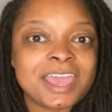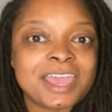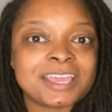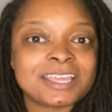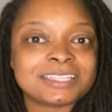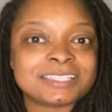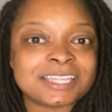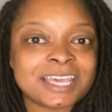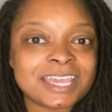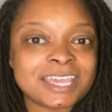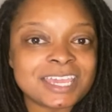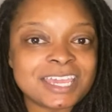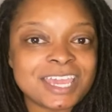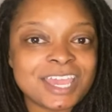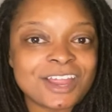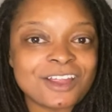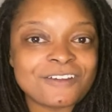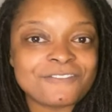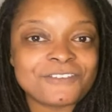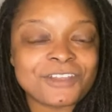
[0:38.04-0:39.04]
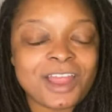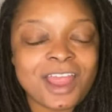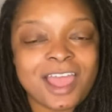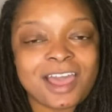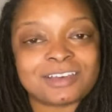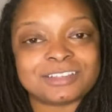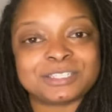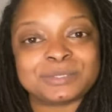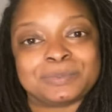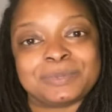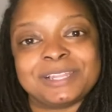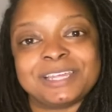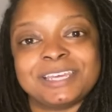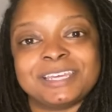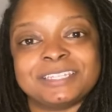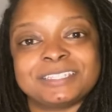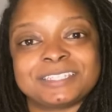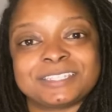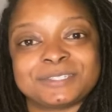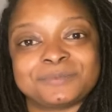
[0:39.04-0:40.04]
taking care of your house
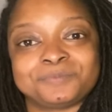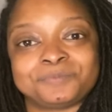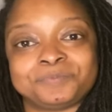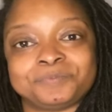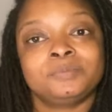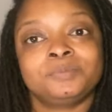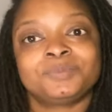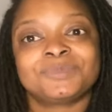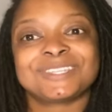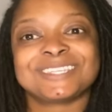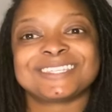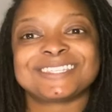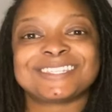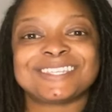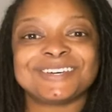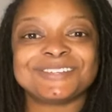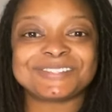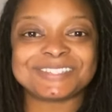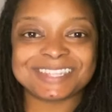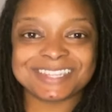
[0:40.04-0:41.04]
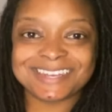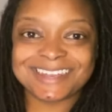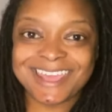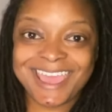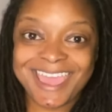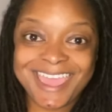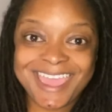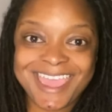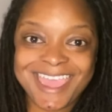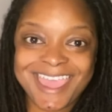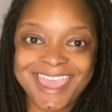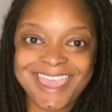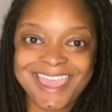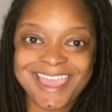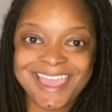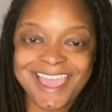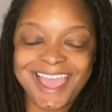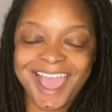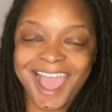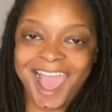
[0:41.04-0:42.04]
plants. So
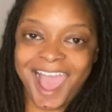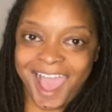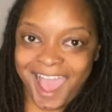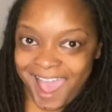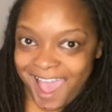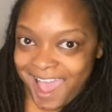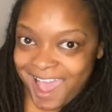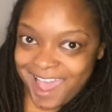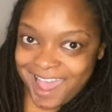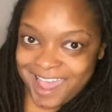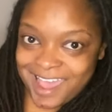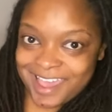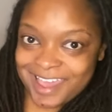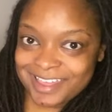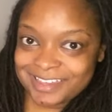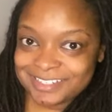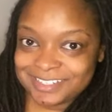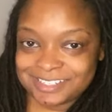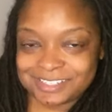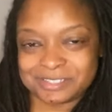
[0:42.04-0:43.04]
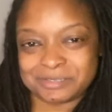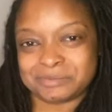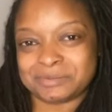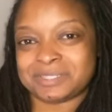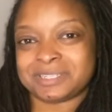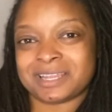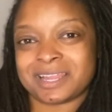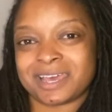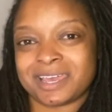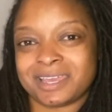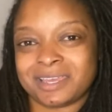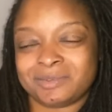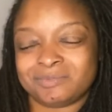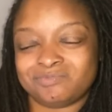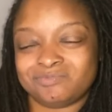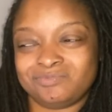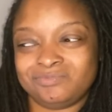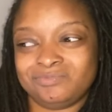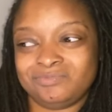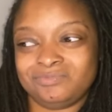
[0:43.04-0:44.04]
today, I just was like,
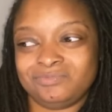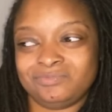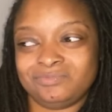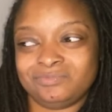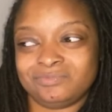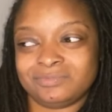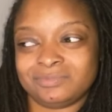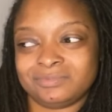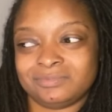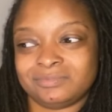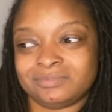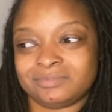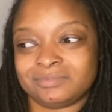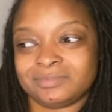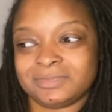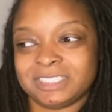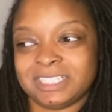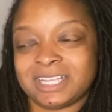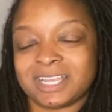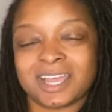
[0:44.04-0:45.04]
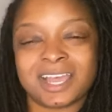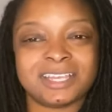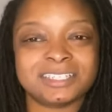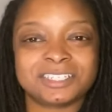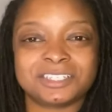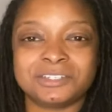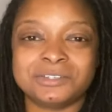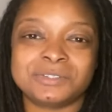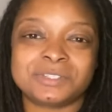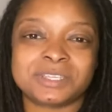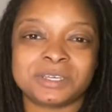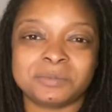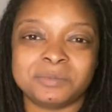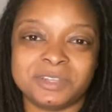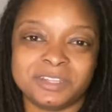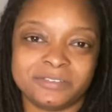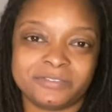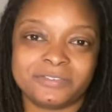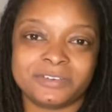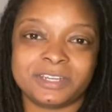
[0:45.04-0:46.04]
I should do something
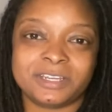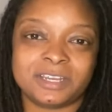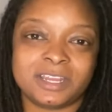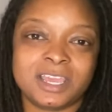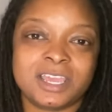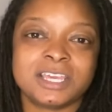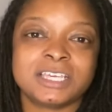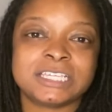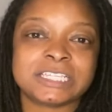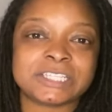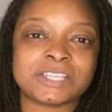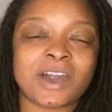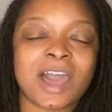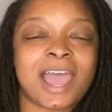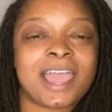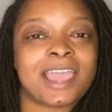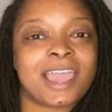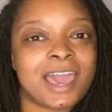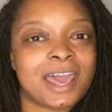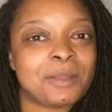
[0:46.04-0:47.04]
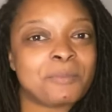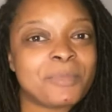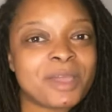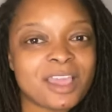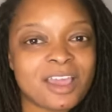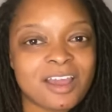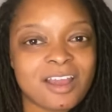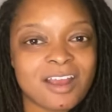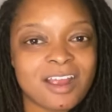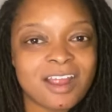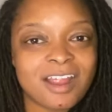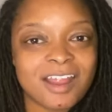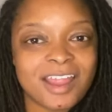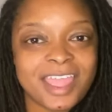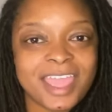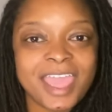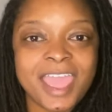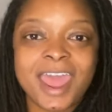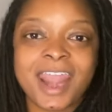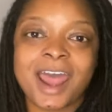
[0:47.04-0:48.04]
different. So I got in my car
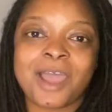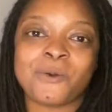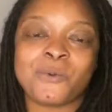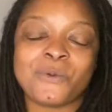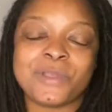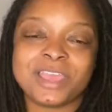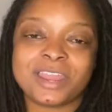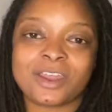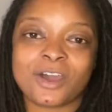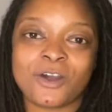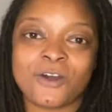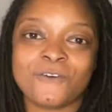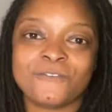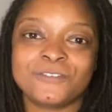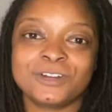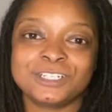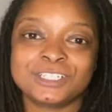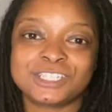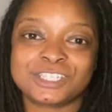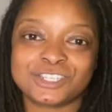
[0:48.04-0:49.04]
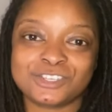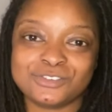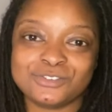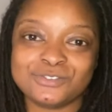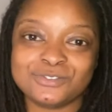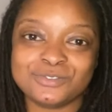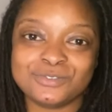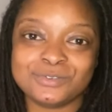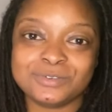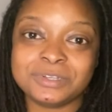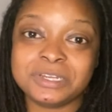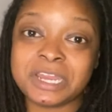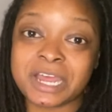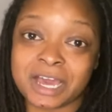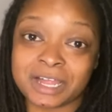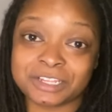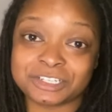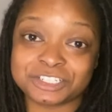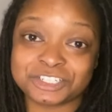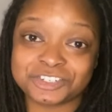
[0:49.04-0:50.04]
and I went over to
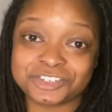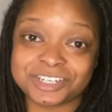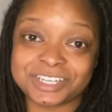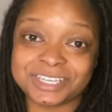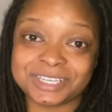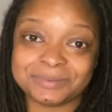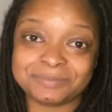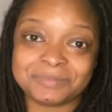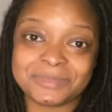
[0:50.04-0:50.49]
Dollar Tree